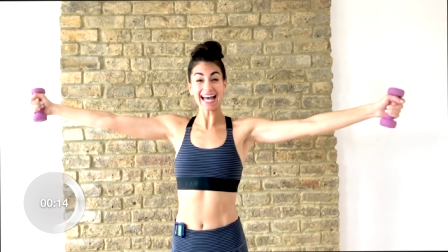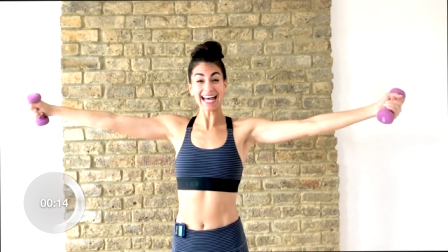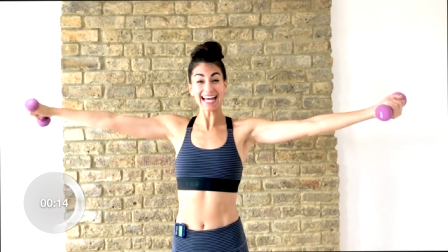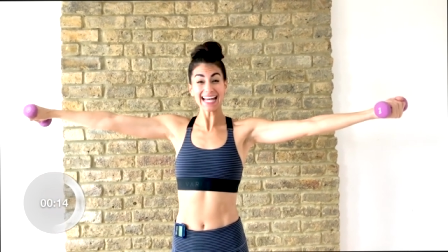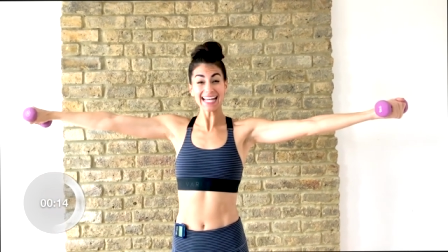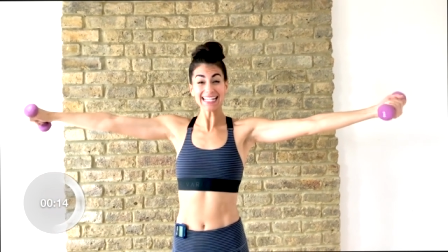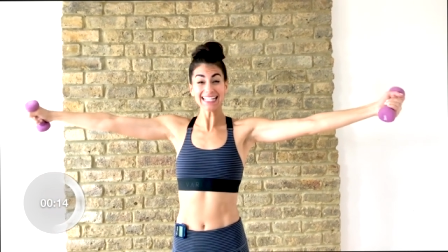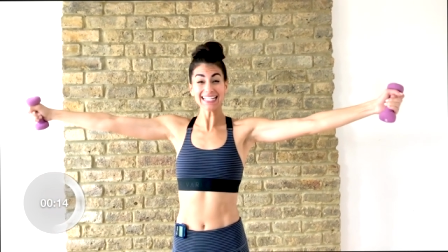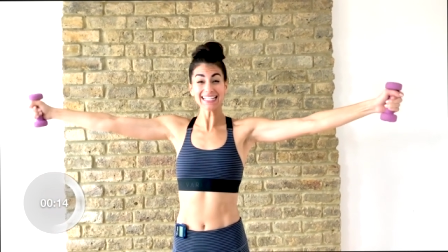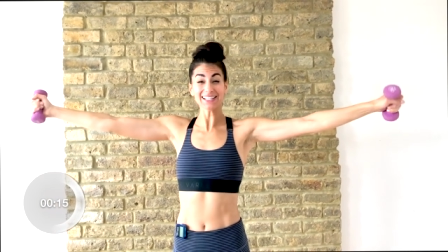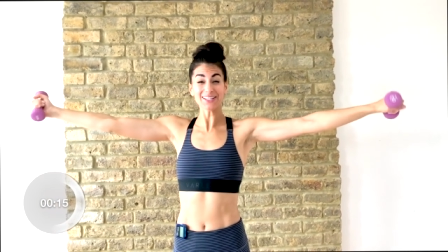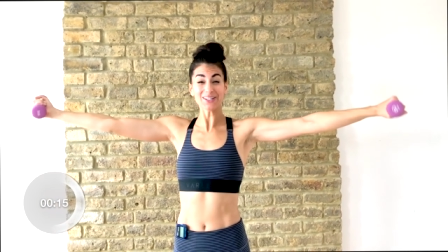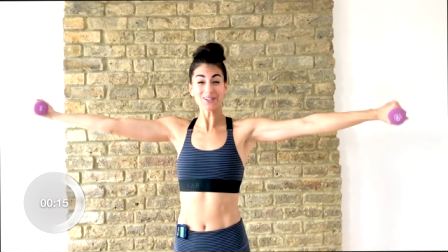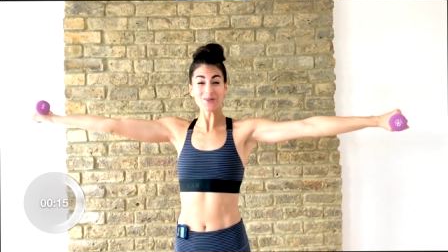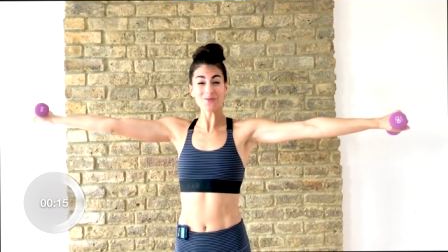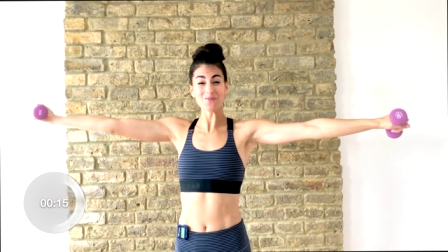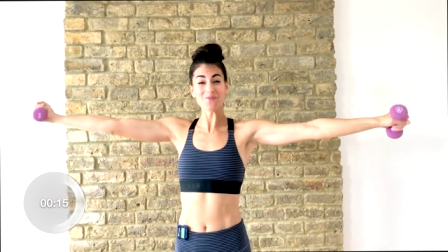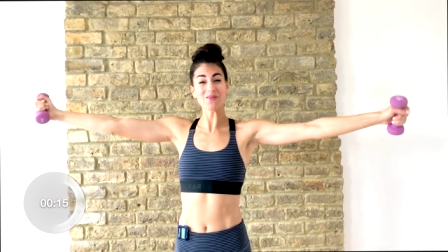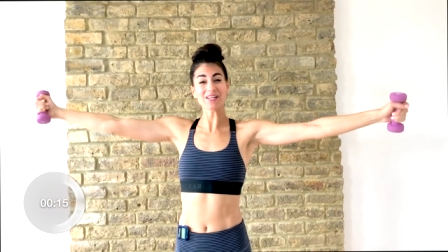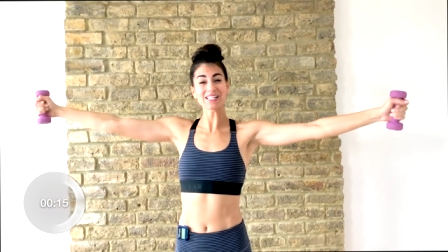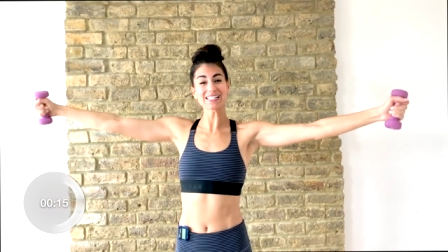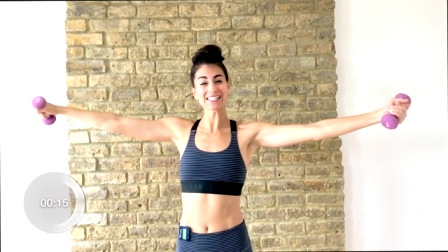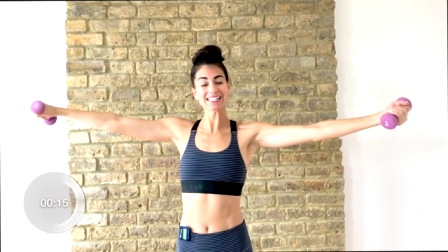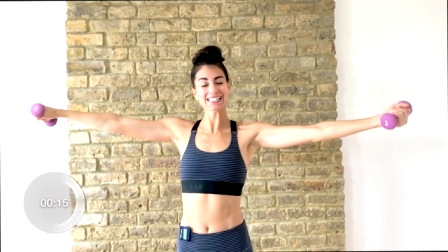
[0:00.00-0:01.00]
tiny little
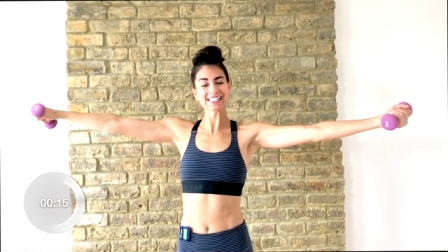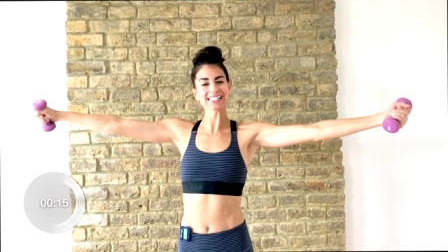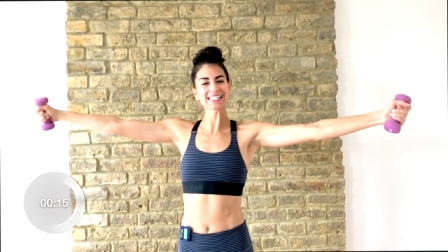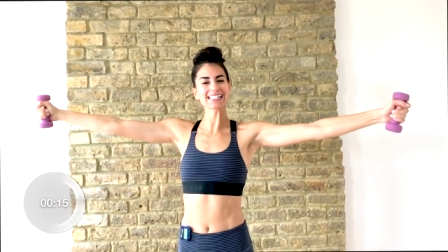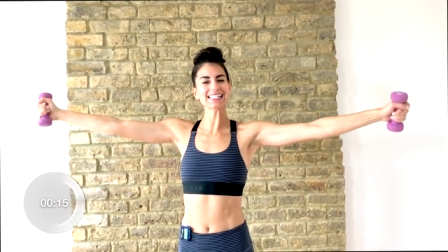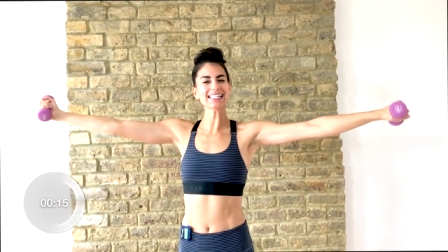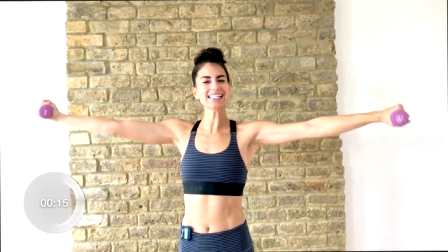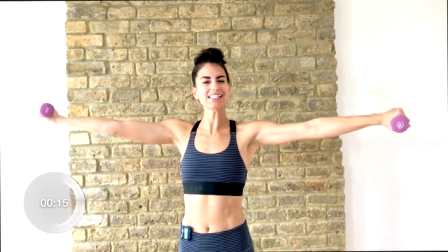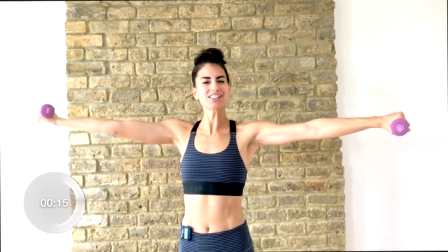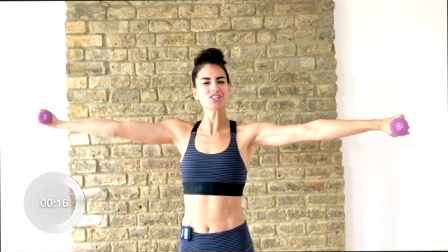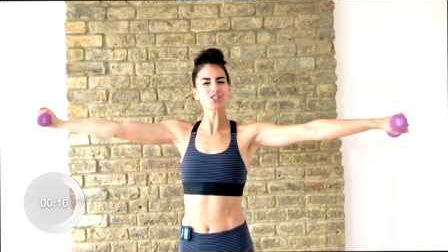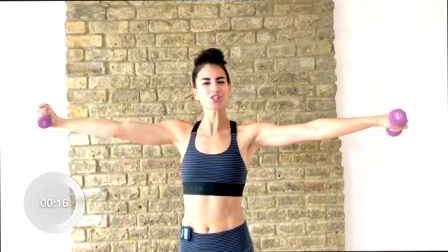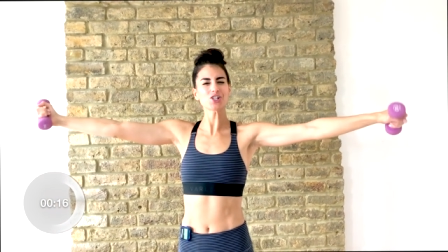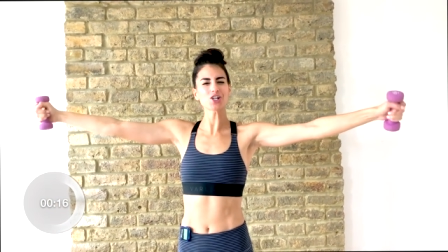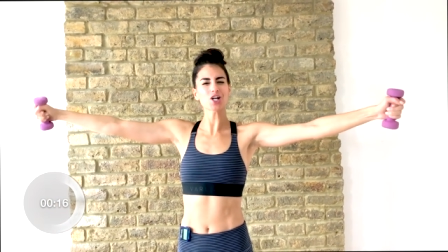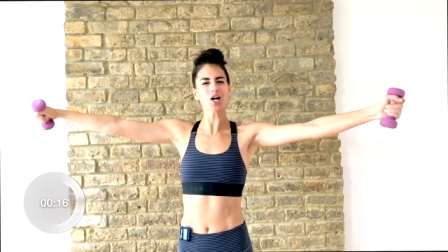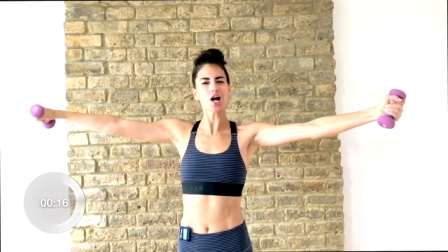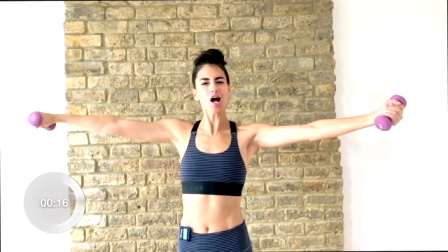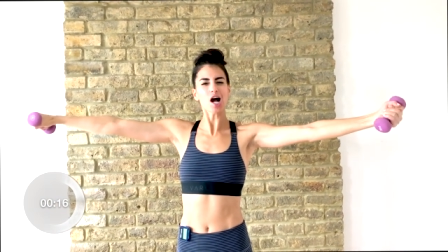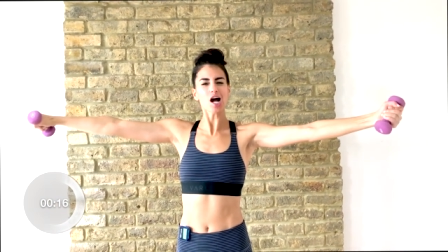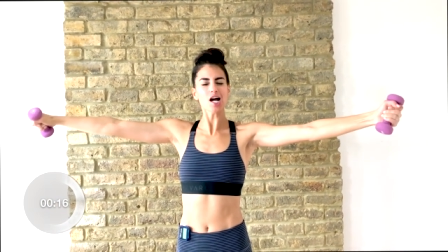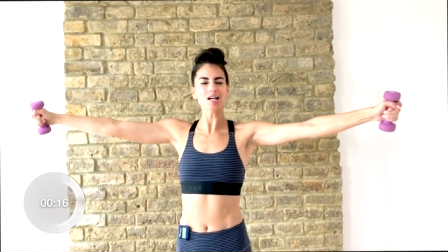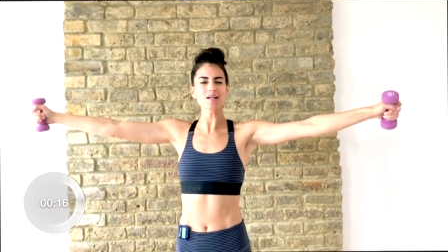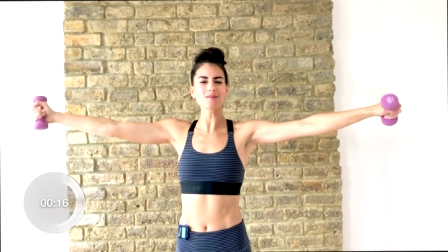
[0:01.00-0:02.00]
muscles into your
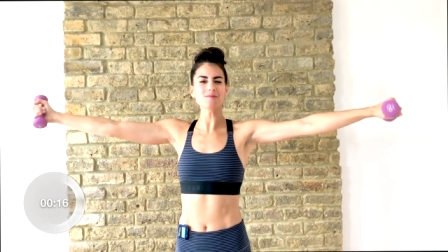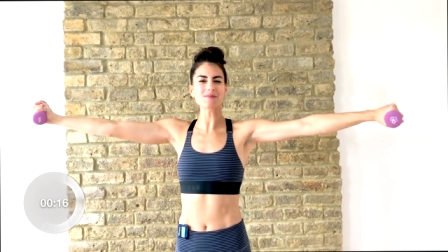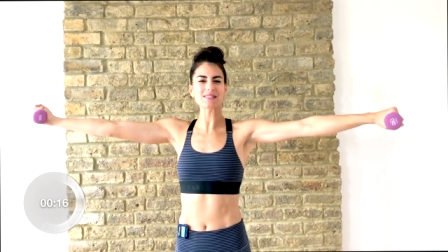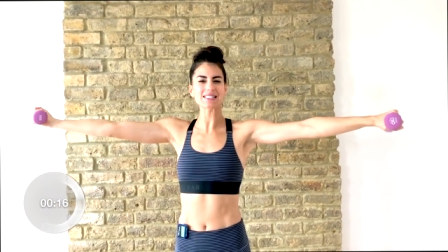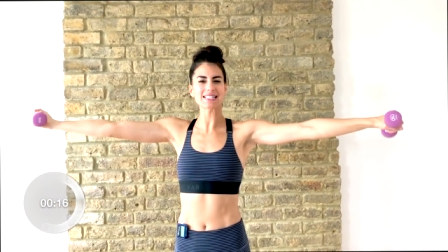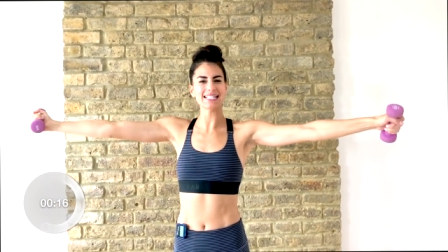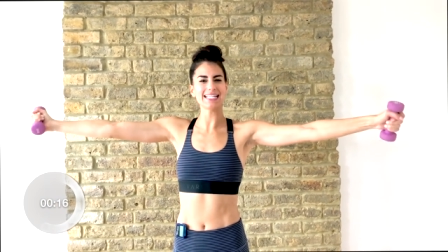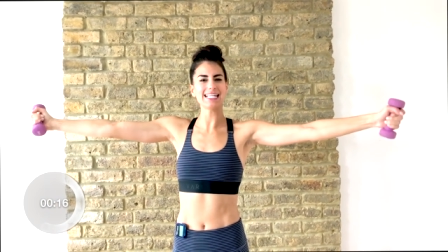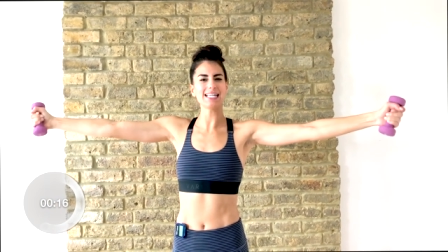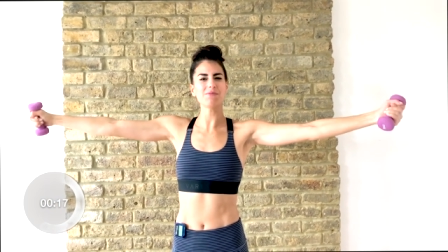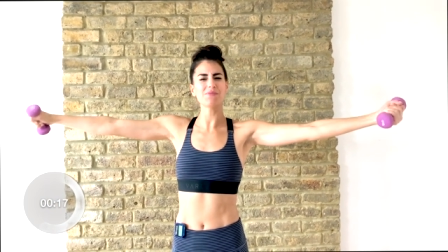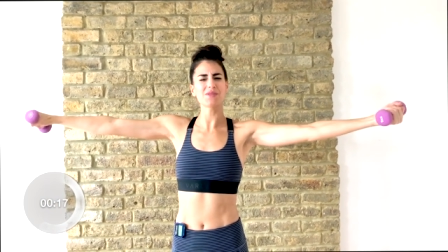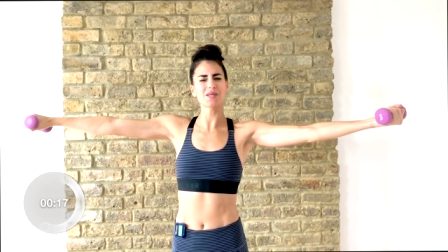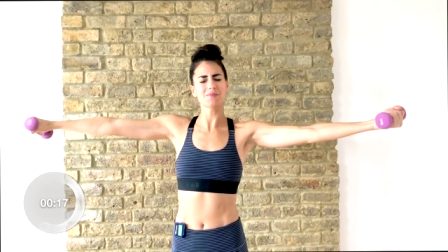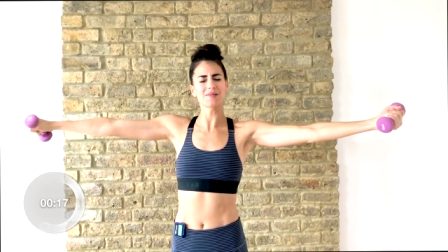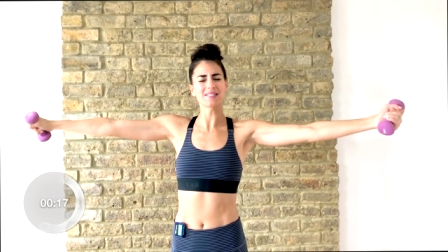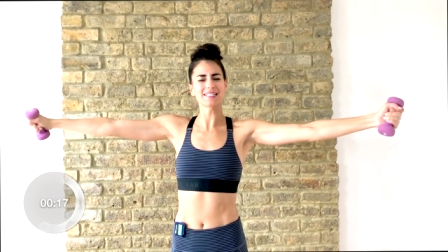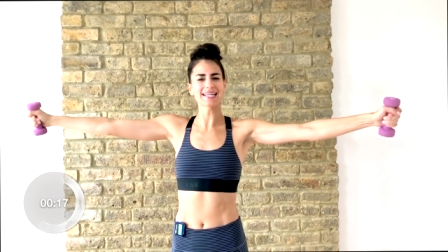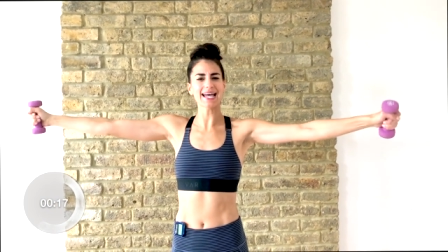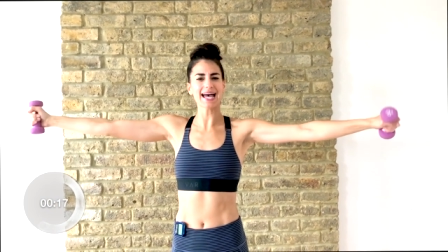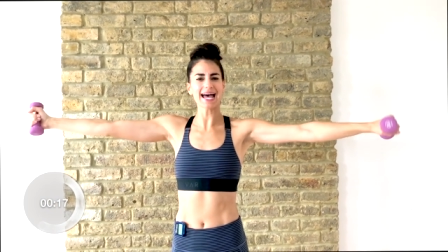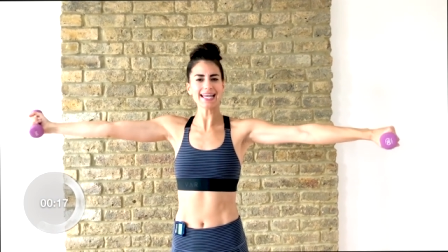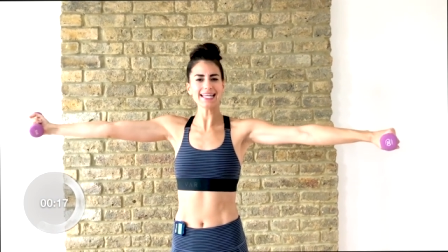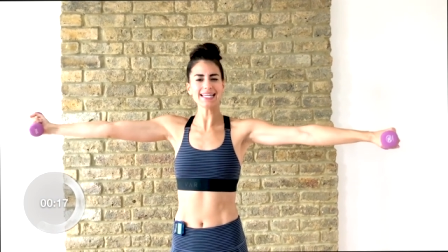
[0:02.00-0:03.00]
arms to keep them
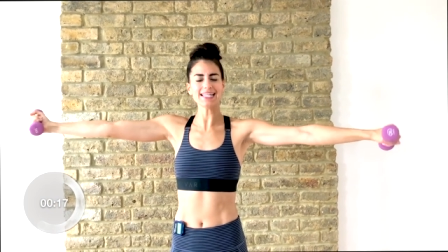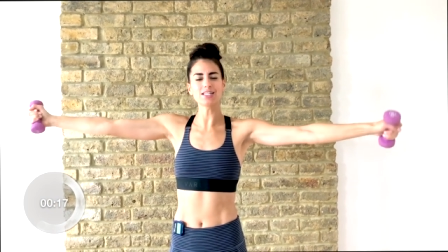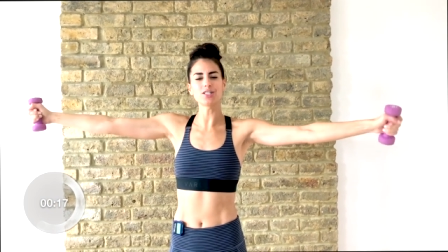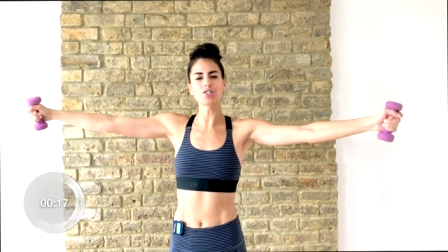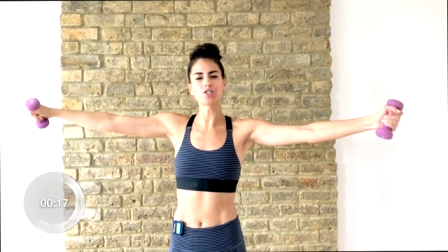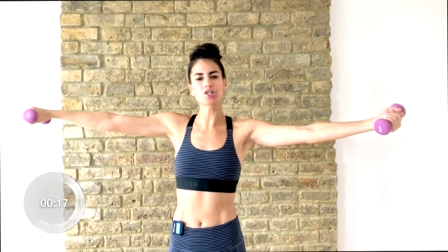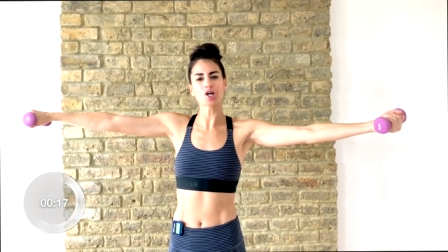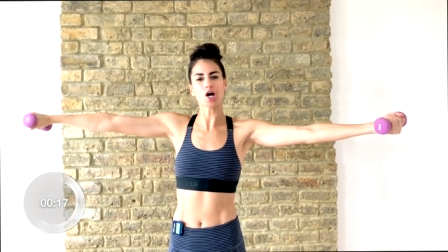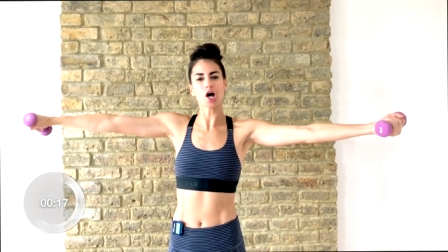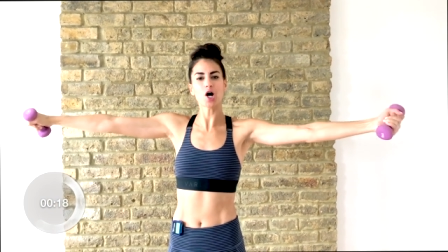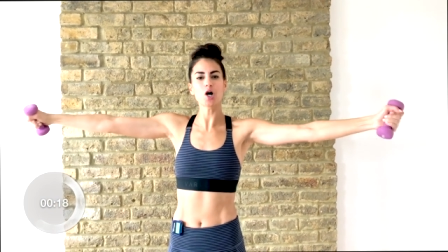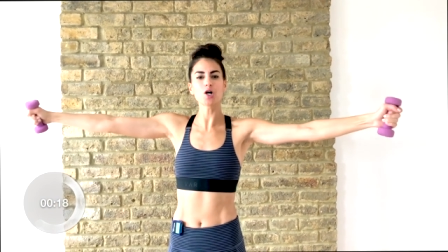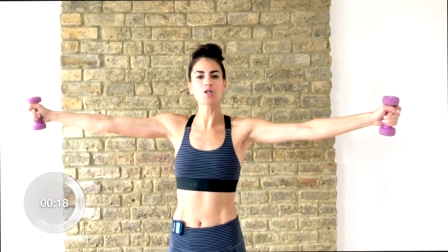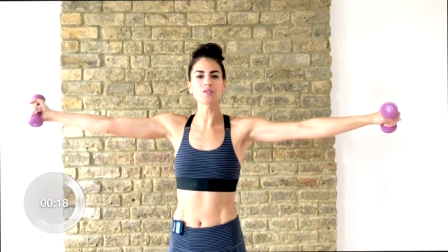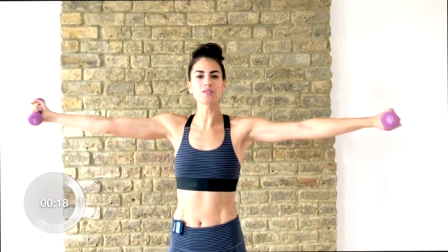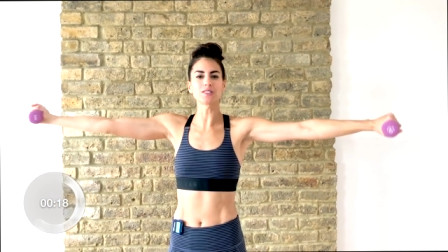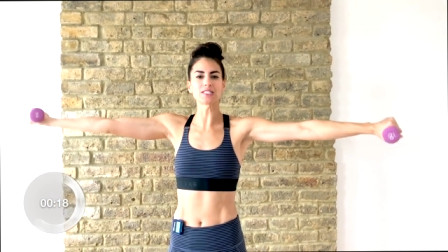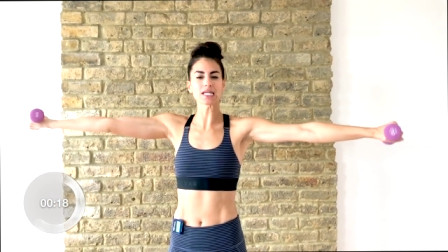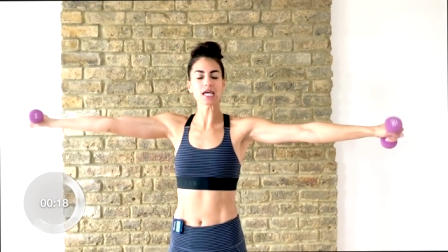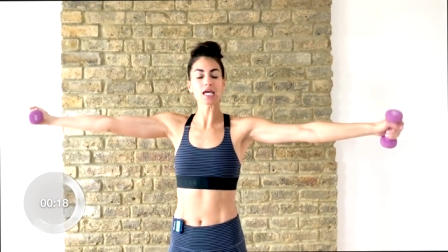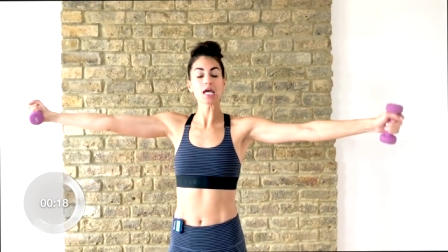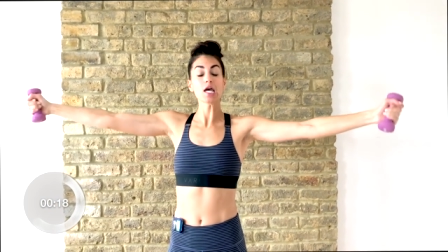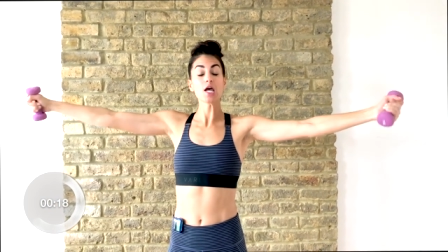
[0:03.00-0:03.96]
tight and toned.